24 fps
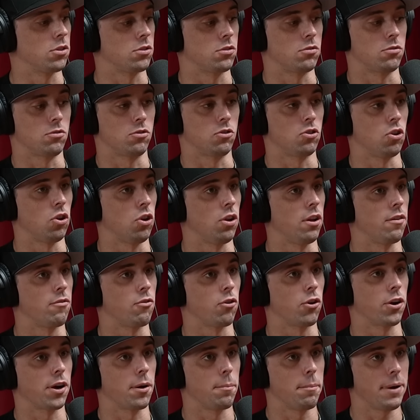just
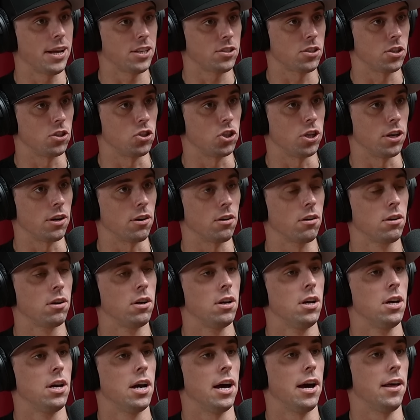delivering a message here.
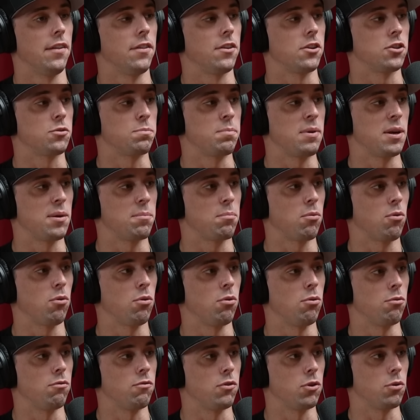And there's people
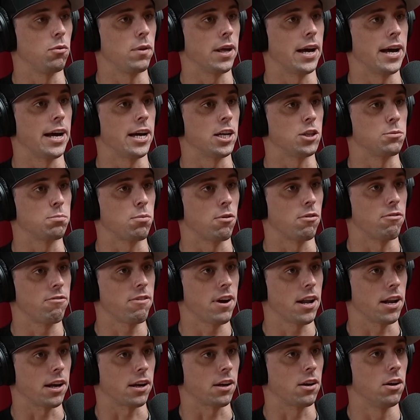who view that as
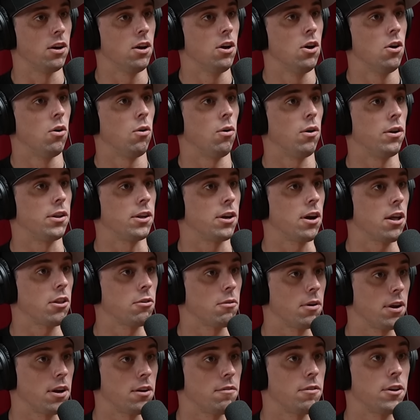prophetic. On the
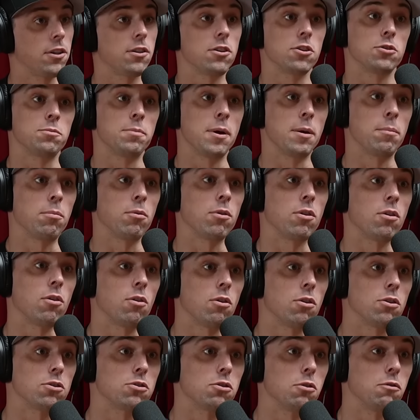other end of it, there's people that
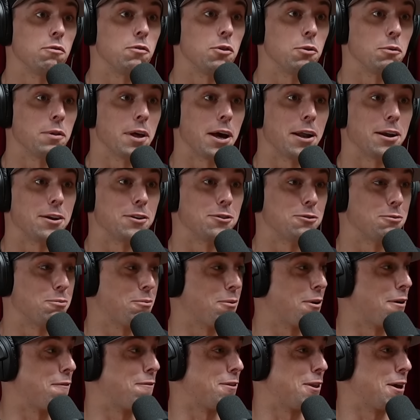also view that as
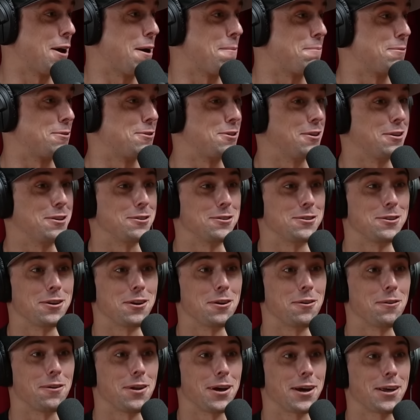whatever the opposite is,
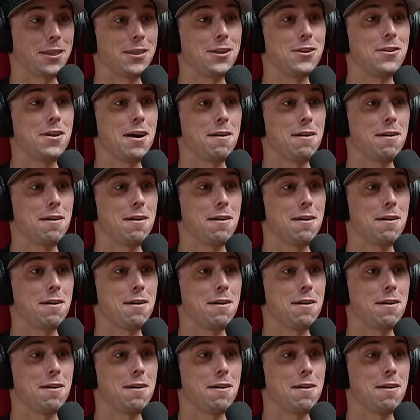you know, like the